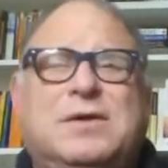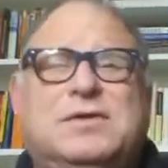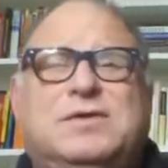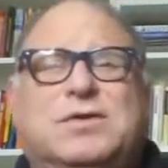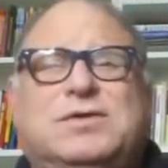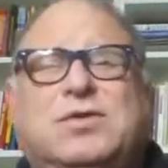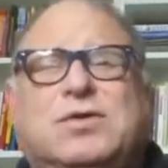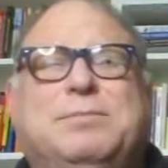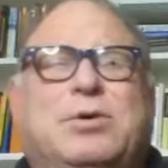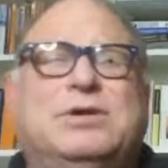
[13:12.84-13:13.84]
So
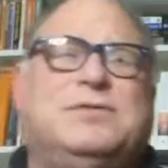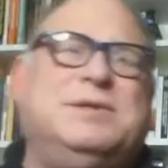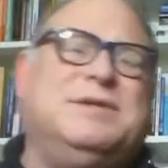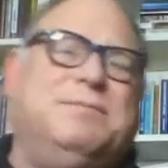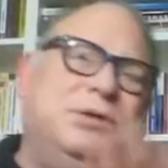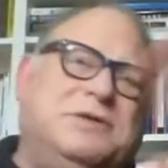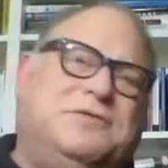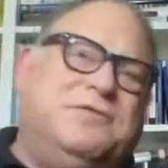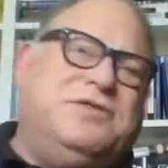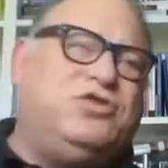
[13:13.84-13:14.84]
storyboards for me is a
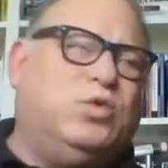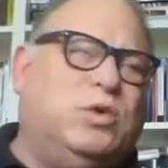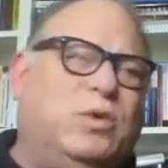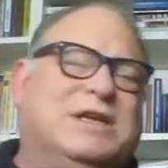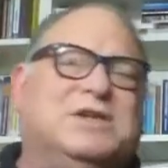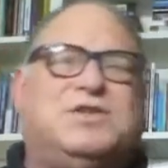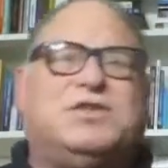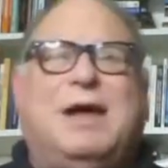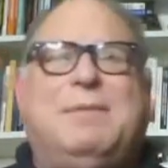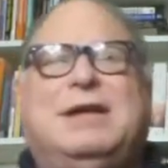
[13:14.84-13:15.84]
beautiful visual way to
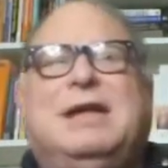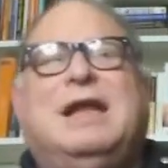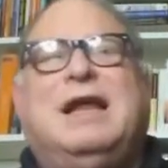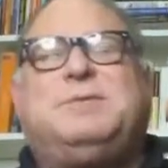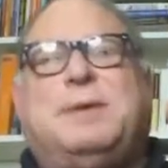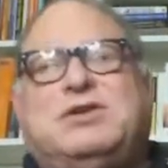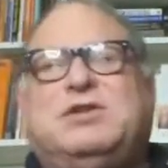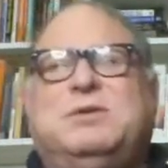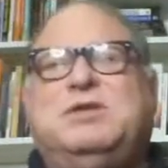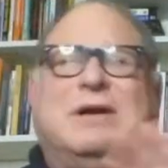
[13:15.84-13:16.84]
describe it,
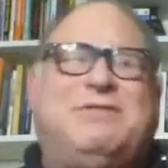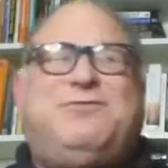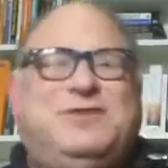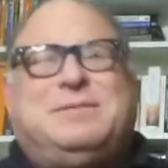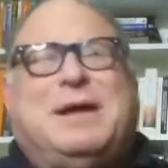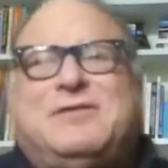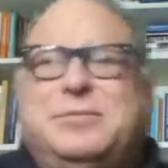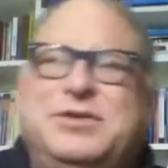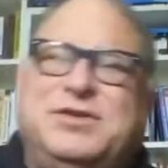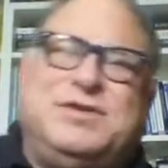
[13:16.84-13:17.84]
especially when you want feedback
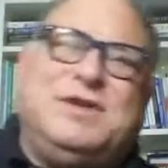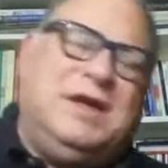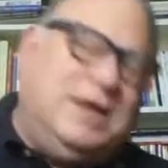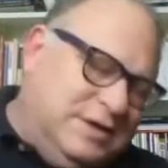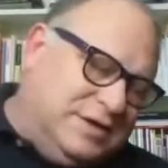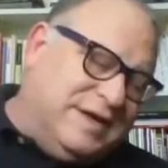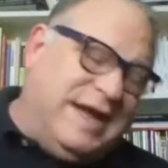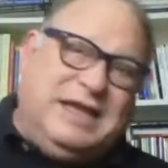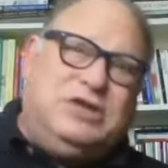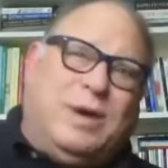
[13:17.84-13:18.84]
from users to say,
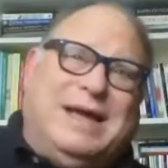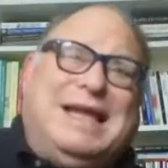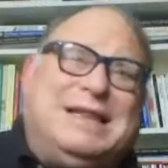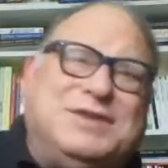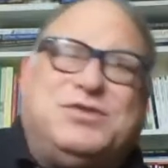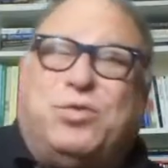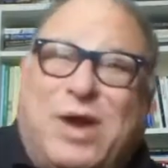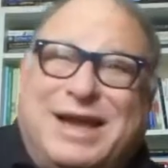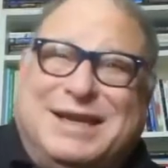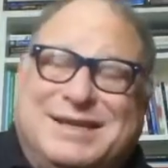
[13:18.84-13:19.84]
hey, do I get this
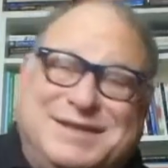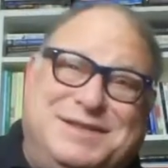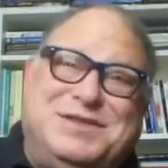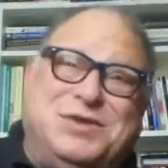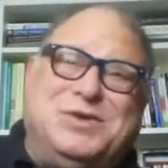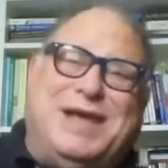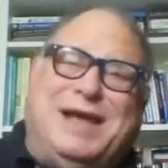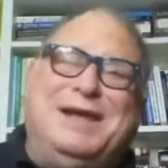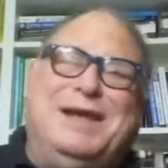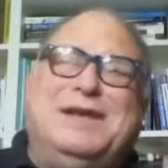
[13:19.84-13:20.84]
right? Is this okay?
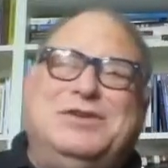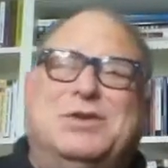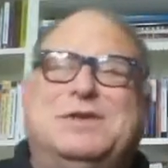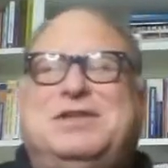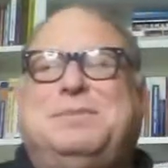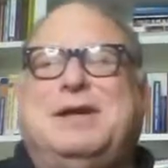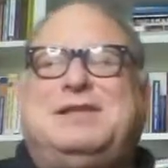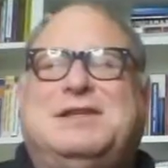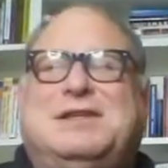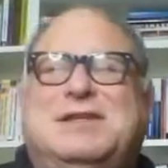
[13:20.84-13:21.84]
So this is
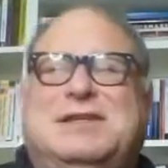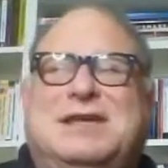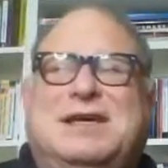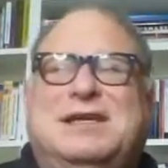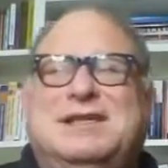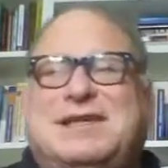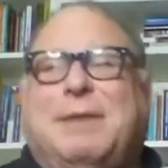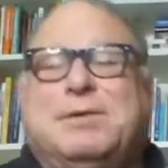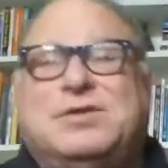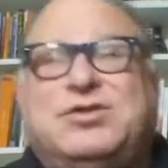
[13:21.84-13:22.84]
basically an
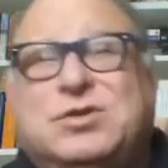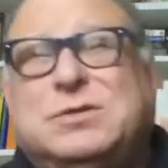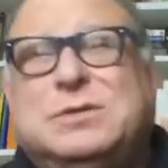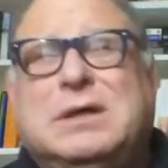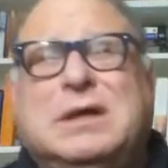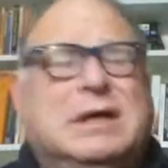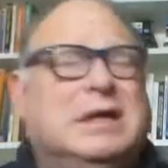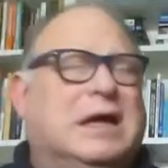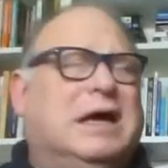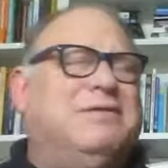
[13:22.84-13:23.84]
example I'll show you
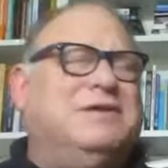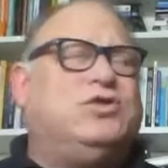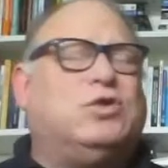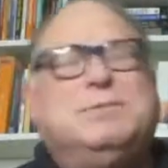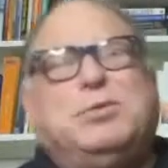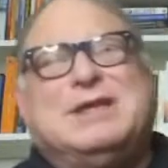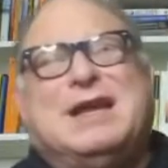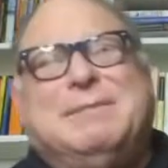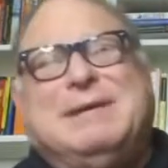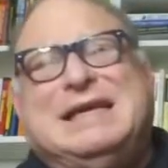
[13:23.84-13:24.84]
of a storyboard that
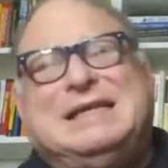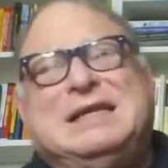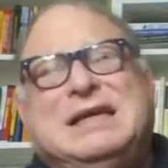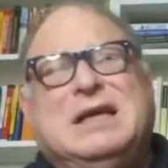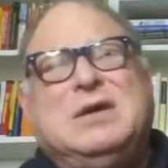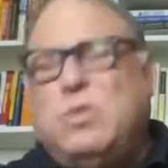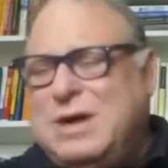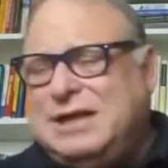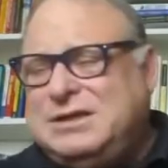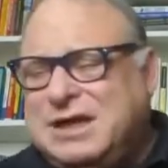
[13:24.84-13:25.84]
I made
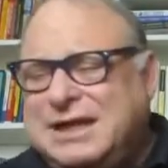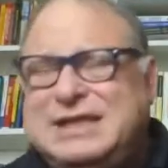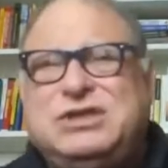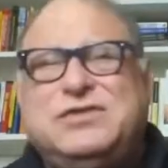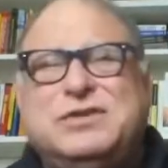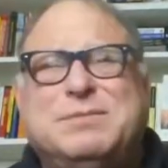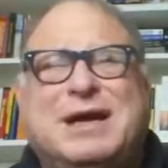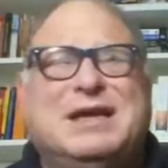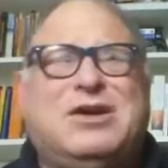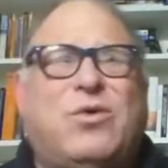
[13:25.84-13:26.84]
when I interviewed
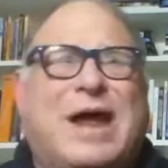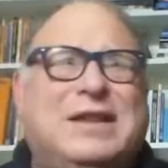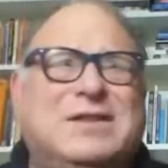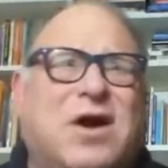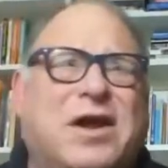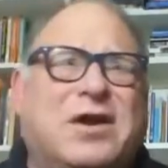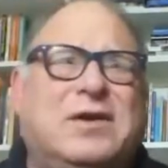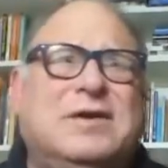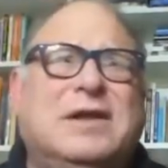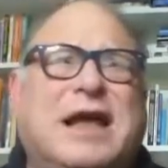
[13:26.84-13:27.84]
my
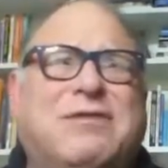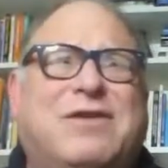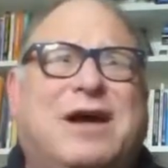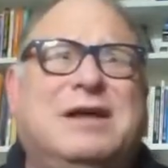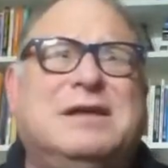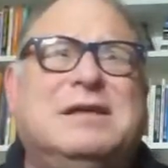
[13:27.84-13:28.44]
granddaughter, Eva.